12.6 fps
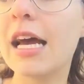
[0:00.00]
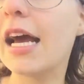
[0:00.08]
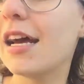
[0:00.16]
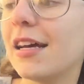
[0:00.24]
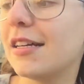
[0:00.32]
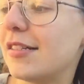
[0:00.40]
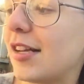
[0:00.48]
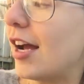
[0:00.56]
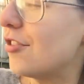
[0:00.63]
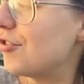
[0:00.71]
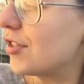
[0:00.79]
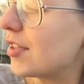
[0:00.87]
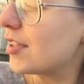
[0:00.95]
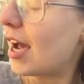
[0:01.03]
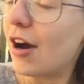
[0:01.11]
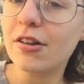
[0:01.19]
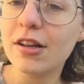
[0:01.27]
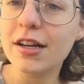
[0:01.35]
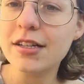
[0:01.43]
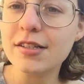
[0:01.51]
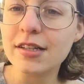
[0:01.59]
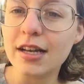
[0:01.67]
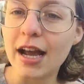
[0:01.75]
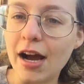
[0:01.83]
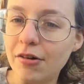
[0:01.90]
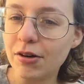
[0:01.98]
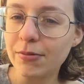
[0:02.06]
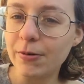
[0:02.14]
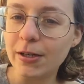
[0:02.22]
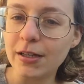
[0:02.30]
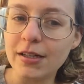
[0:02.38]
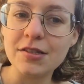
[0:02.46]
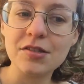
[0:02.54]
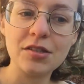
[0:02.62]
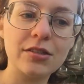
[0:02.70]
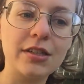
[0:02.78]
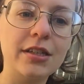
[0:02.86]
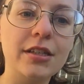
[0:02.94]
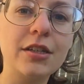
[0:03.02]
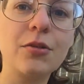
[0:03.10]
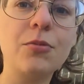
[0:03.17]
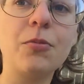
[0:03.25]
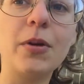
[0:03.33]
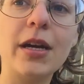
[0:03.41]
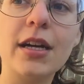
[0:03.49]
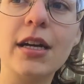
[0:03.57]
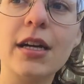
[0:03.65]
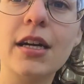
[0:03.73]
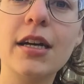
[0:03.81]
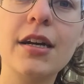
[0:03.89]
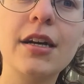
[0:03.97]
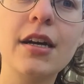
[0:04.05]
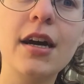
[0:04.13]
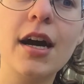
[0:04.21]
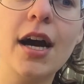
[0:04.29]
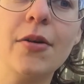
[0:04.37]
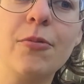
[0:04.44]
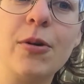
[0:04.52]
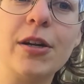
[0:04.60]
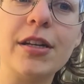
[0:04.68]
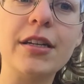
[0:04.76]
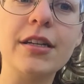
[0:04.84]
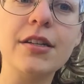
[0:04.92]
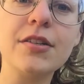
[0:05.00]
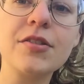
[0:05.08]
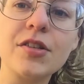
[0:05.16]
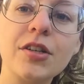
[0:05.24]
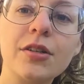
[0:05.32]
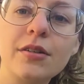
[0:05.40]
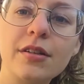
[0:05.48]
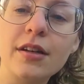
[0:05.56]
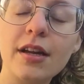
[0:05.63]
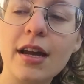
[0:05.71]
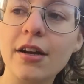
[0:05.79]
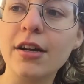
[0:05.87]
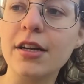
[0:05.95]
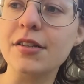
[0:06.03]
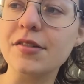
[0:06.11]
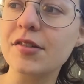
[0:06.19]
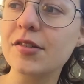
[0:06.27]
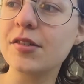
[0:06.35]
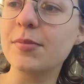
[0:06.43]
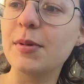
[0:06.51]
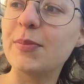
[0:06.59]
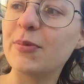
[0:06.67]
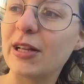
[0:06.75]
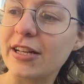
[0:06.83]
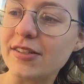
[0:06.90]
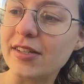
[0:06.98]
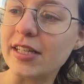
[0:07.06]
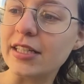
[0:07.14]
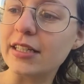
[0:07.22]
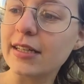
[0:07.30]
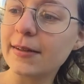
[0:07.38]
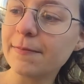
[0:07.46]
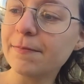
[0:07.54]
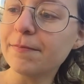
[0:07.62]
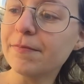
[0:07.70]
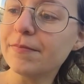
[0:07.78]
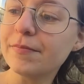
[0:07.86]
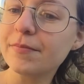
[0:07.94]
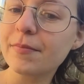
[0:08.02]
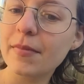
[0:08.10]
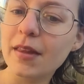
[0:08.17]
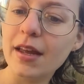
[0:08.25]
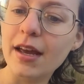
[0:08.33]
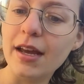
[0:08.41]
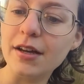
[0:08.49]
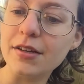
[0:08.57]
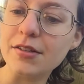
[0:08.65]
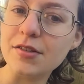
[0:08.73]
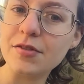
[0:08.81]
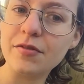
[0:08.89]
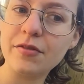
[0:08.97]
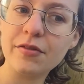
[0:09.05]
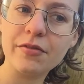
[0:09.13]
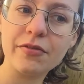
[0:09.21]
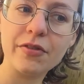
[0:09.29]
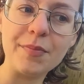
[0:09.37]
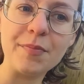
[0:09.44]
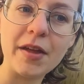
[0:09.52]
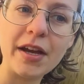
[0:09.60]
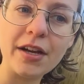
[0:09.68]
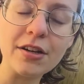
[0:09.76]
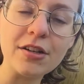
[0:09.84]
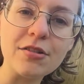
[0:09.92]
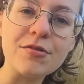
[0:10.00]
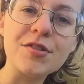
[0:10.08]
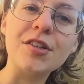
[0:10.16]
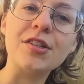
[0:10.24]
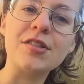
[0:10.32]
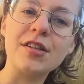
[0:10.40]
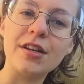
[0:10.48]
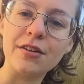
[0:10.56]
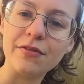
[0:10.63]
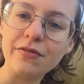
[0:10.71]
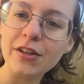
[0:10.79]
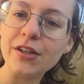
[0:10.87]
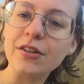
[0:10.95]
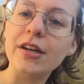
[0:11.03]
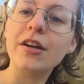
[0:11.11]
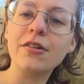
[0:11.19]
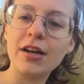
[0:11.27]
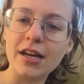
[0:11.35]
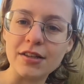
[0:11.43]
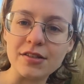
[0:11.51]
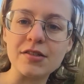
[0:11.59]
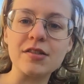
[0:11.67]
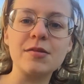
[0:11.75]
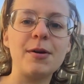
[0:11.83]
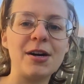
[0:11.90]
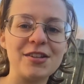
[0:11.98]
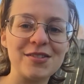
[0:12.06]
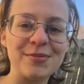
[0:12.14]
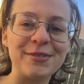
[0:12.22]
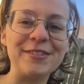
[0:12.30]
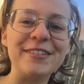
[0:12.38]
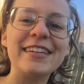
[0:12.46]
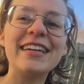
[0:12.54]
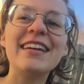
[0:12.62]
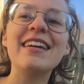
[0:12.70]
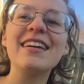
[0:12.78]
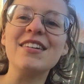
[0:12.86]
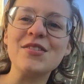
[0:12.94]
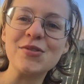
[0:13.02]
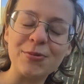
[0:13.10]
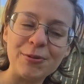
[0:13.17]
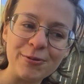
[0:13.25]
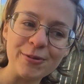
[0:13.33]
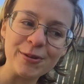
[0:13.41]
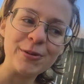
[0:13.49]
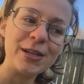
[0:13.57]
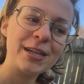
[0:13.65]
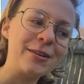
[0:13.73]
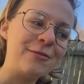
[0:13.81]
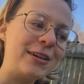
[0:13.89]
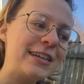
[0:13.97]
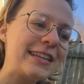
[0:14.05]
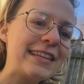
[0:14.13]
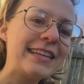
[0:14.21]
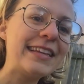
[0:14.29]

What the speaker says: And I just outlined like how I wanted it to look, where I wanted certain areas to be planted. And from there you start to get a feel like, okay, this is possible. Here's what we're working with.